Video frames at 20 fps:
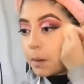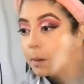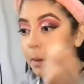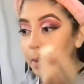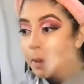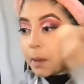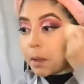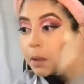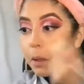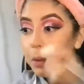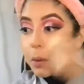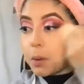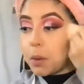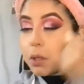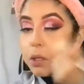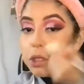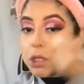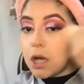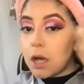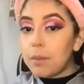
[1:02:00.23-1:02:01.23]
I didn't do a
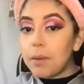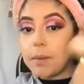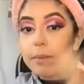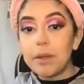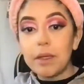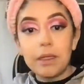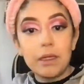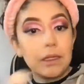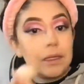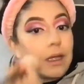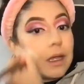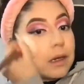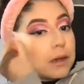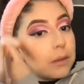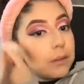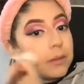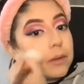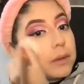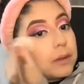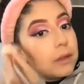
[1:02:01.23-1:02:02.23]
good job at blending
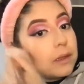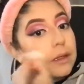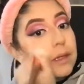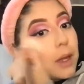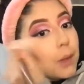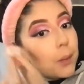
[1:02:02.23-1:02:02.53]
that